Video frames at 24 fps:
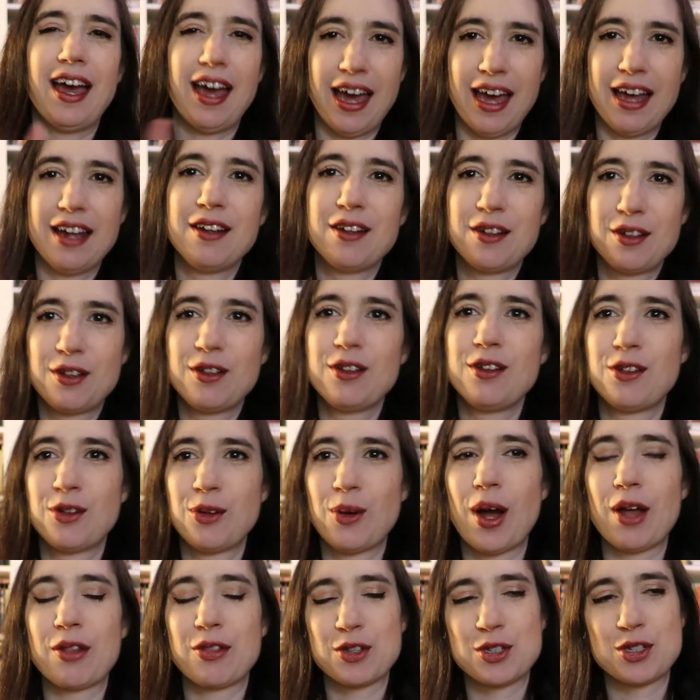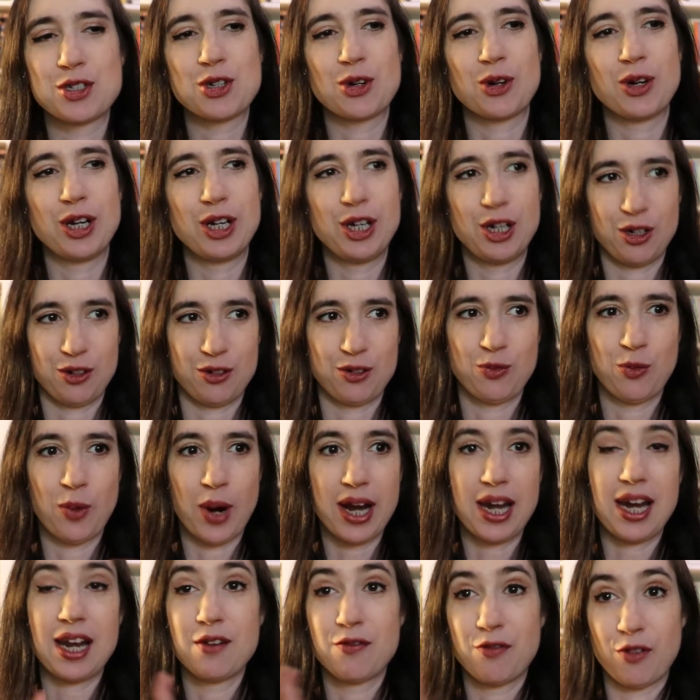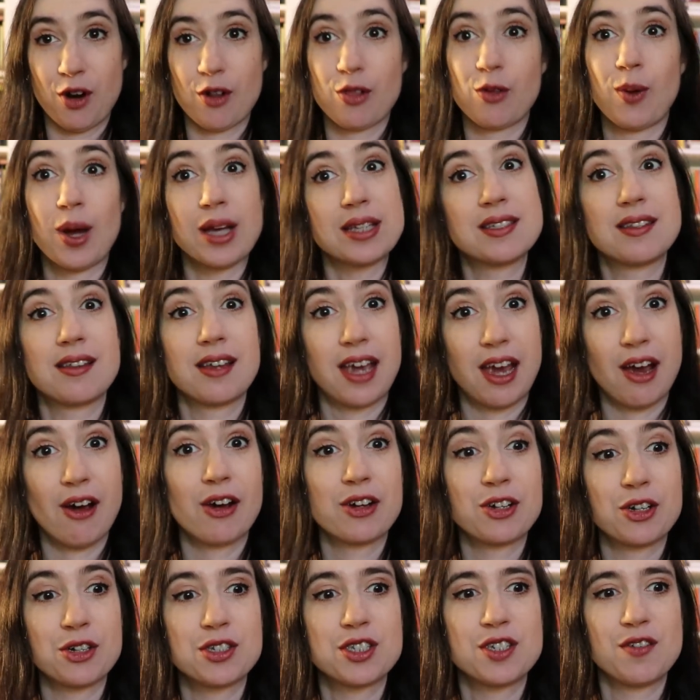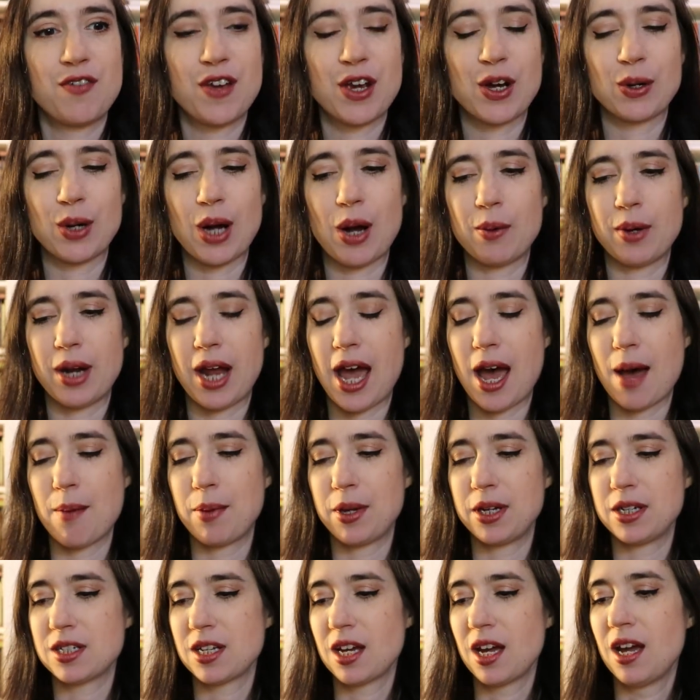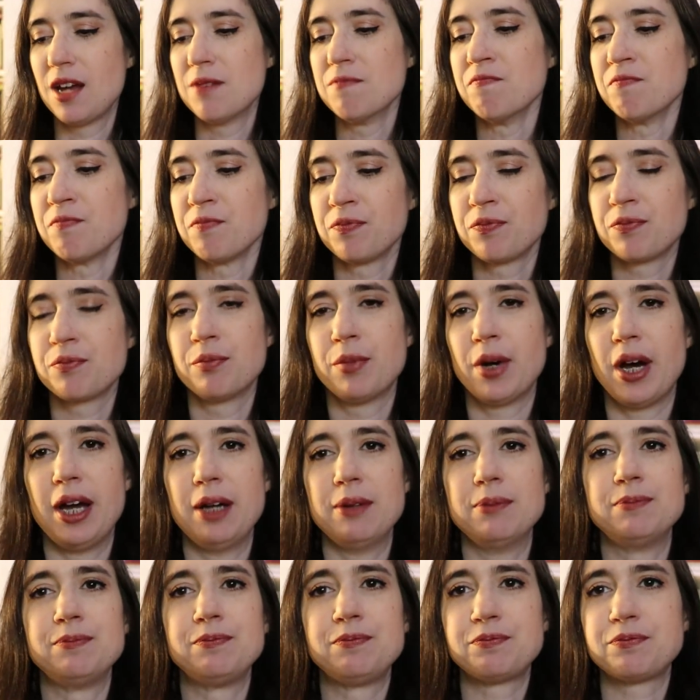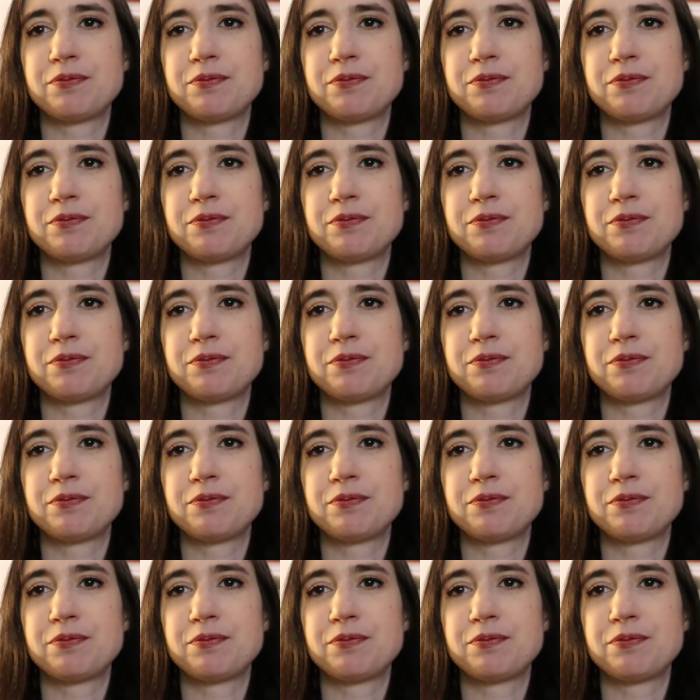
and throughout the story you're waiting for the rest of the characters to figure out what happened, but